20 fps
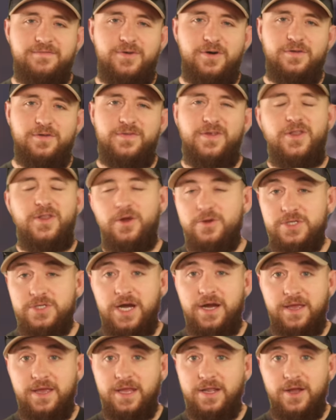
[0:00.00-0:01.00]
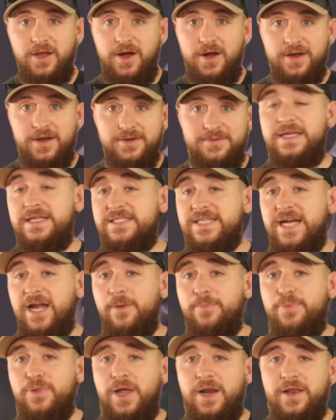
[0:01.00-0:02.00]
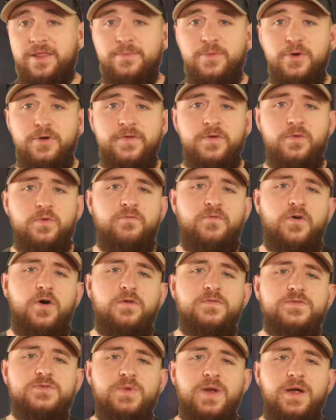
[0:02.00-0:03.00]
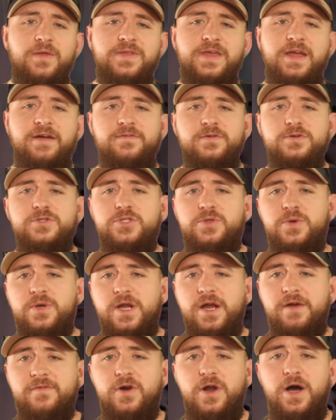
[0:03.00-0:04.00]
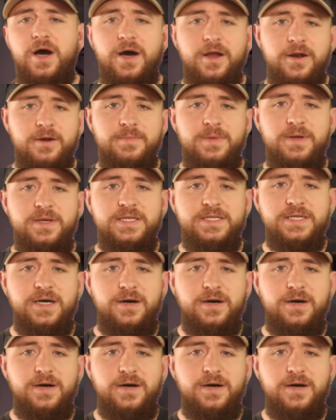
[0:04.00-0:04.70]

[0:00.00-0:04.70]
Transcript: involved and no talking dog. The entire plot of the movie revolves around the efforts to recover $100 million